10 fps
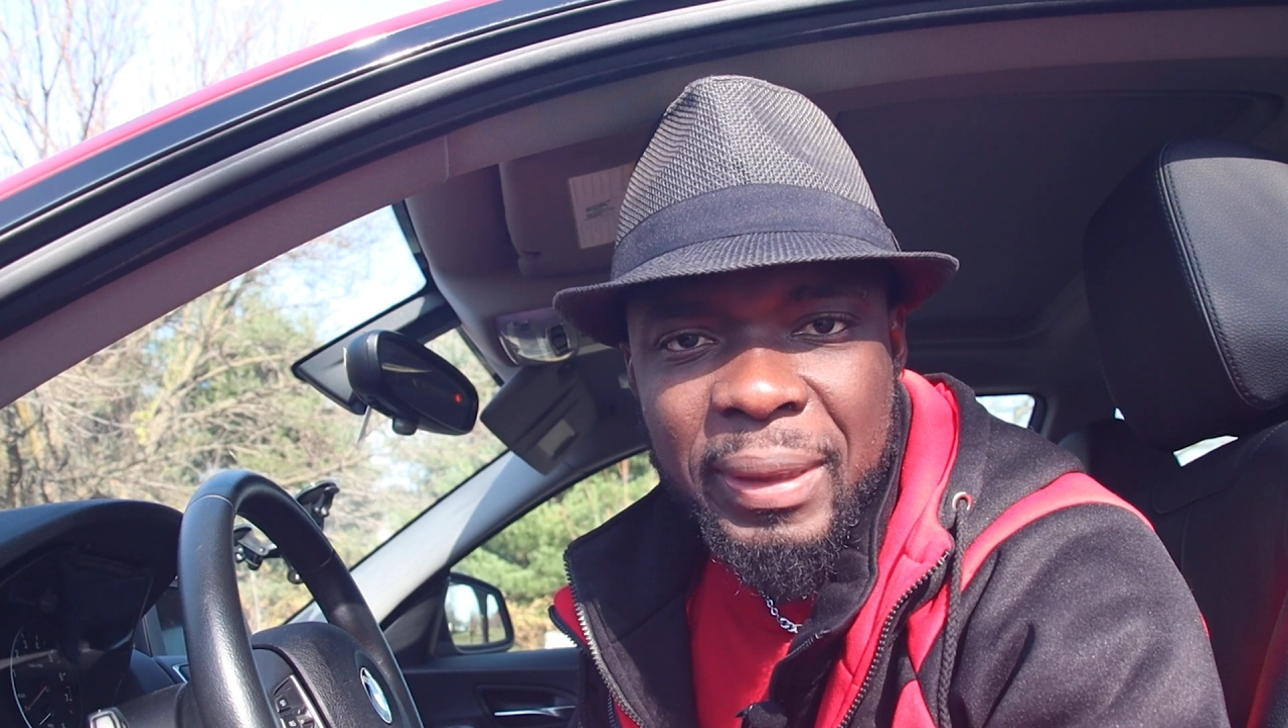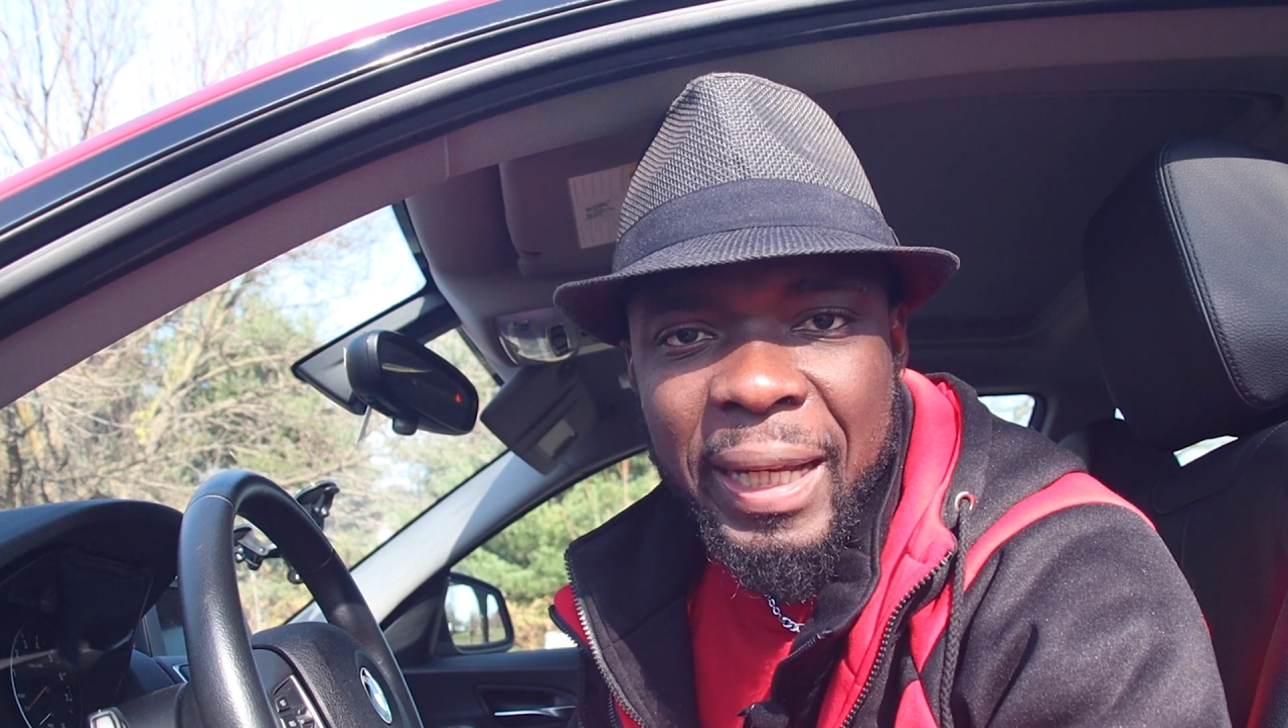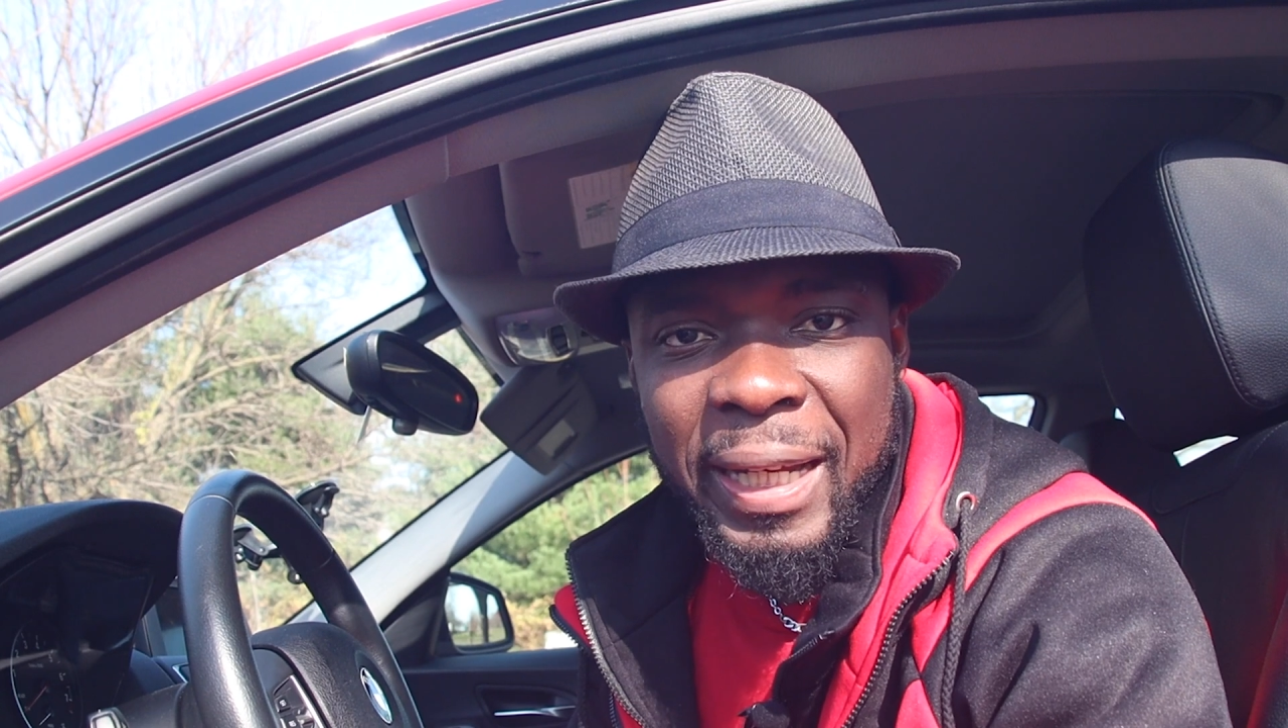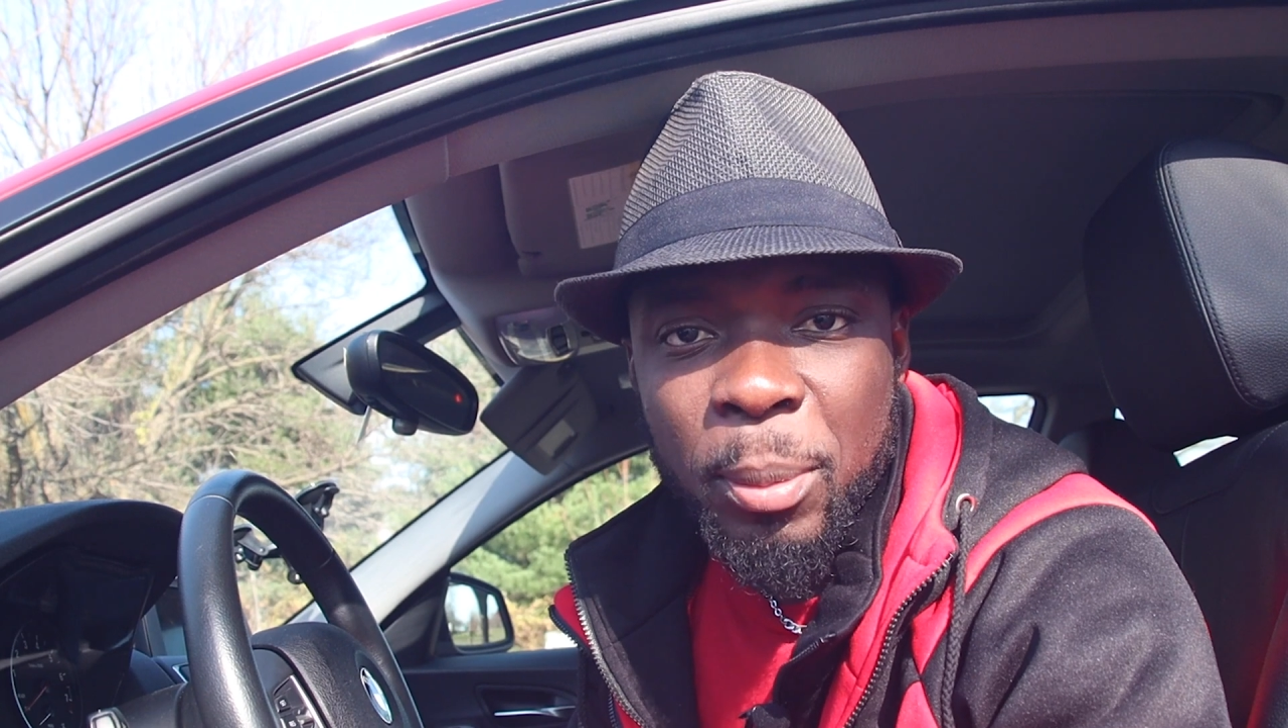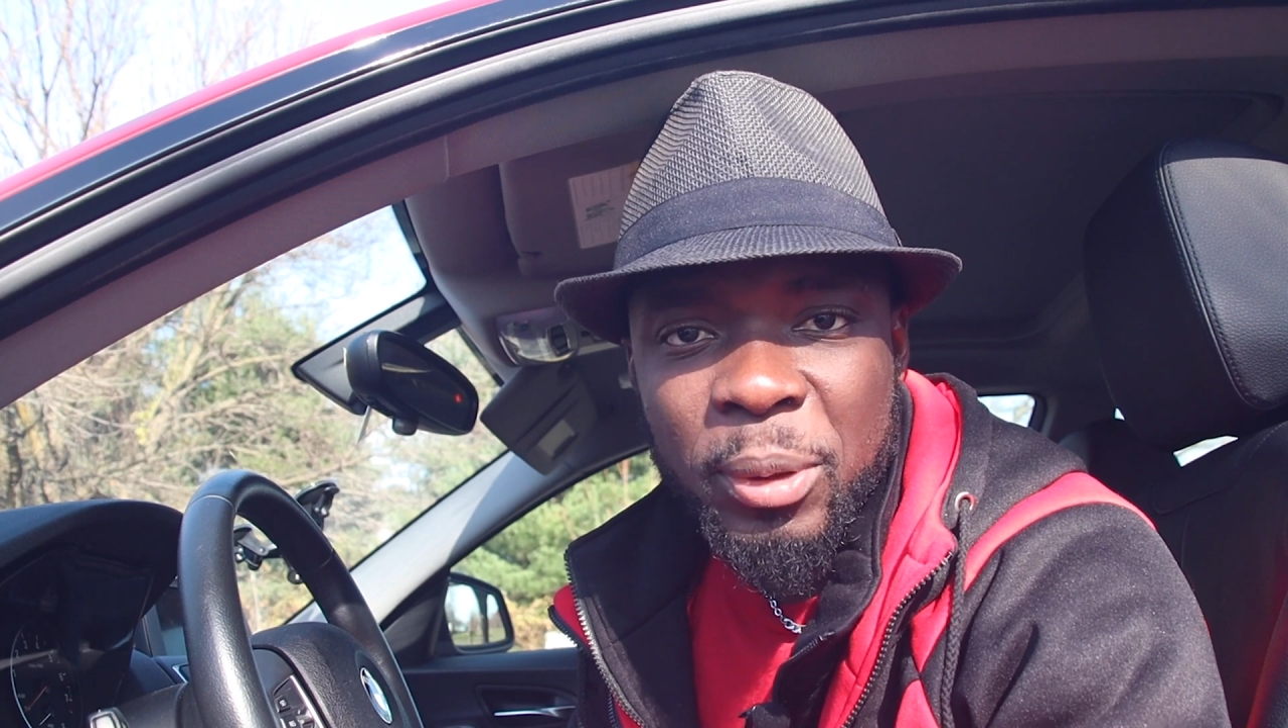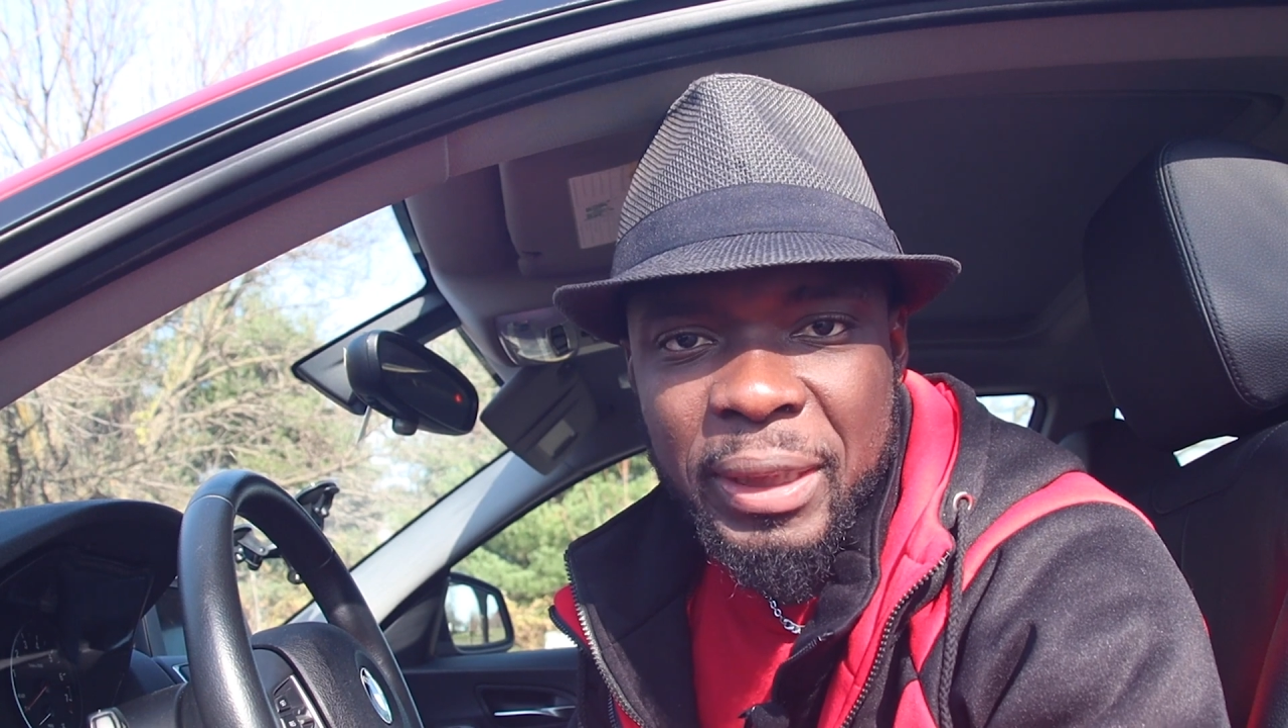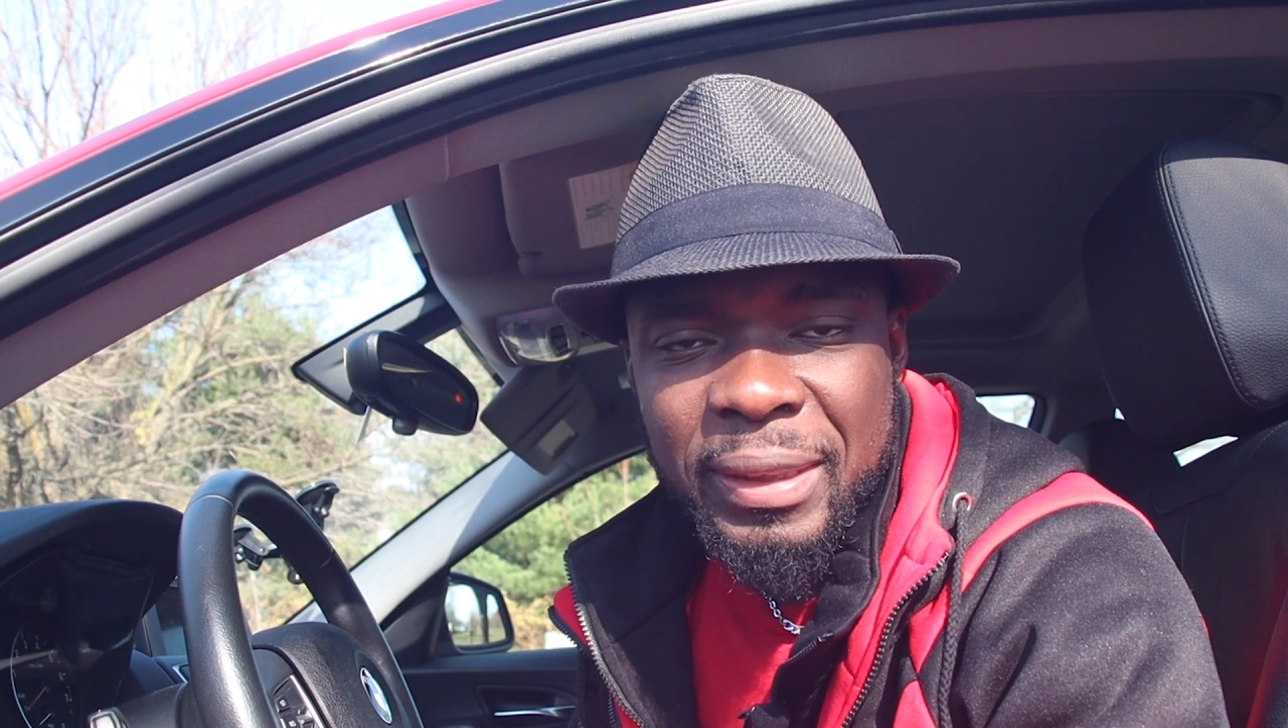enable